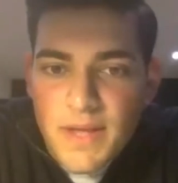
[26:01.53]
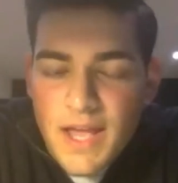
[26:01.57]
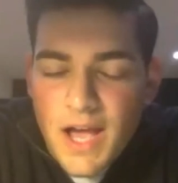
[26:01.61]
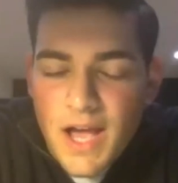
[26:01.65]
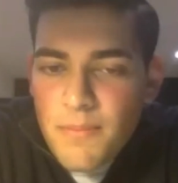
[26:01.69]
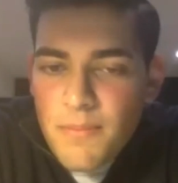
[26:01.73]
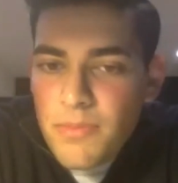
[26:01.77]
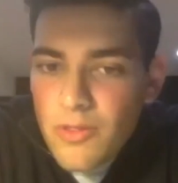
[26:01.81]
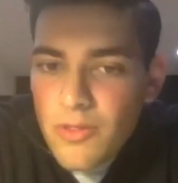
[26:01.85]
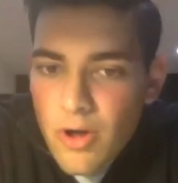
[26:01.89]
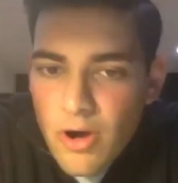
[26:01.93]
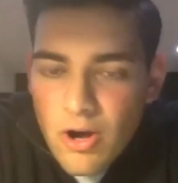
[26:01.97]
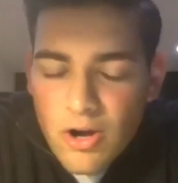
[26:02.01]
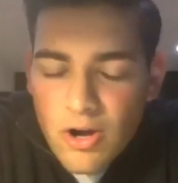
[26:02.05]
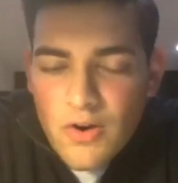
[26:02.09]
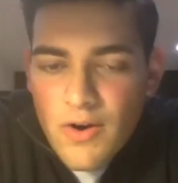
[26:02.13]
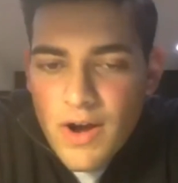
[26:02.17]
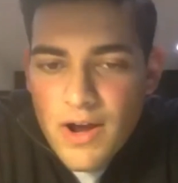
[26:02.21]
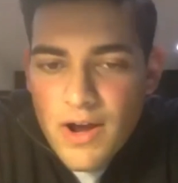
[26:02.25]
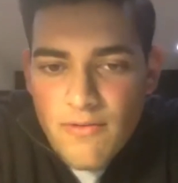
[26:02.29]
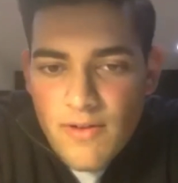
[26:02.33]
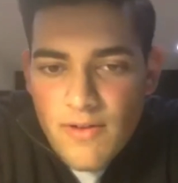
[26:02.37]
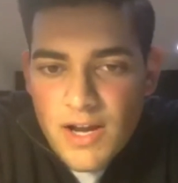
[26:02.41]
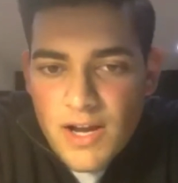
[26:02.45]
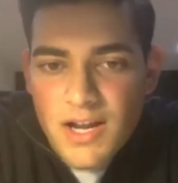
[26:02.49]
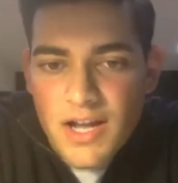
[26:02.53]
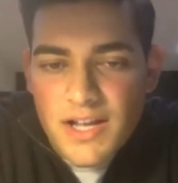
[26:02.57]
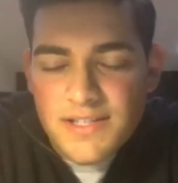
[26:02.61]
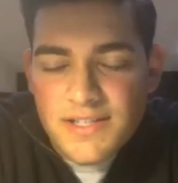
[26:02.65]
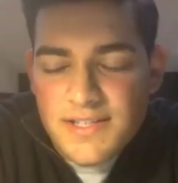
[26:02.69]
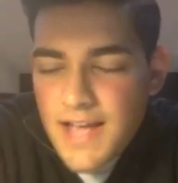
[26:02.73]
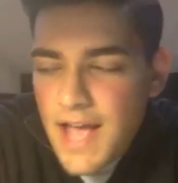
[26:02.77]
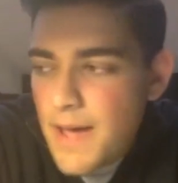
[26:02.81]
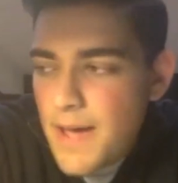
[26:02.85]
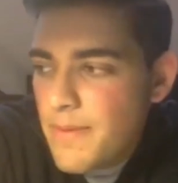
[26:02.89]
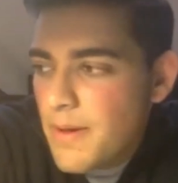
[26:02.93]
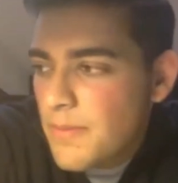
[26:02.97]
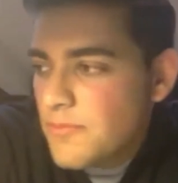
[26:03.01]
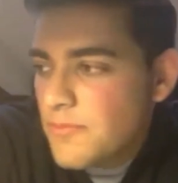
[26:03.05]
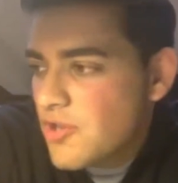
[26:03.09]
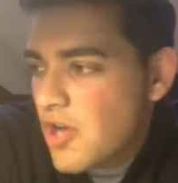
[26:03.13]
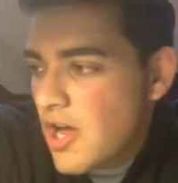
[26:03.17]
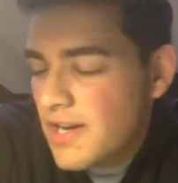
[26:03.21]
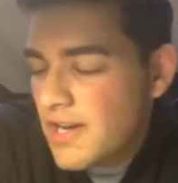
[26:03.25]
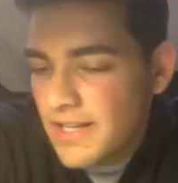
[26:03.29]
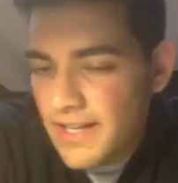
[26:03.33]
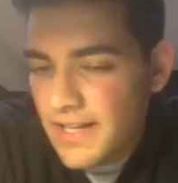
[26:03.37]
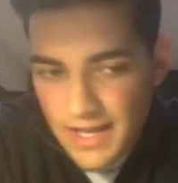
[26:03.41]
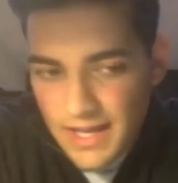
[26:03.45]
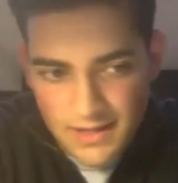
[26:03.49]
I'm not a great reader. It's a habit I'm
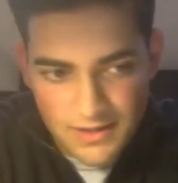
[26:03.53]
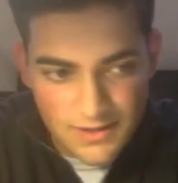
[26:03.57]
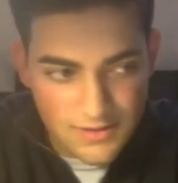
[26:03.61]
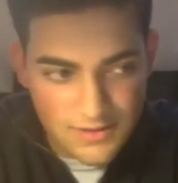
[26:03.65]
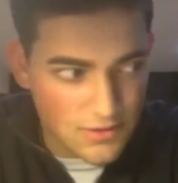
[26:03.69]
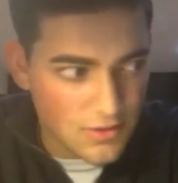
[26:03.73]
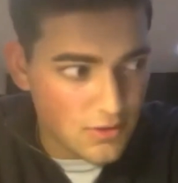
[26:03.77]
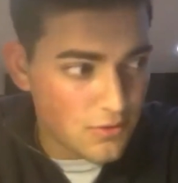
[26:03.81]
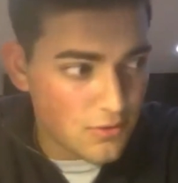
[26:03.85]
trying to get into.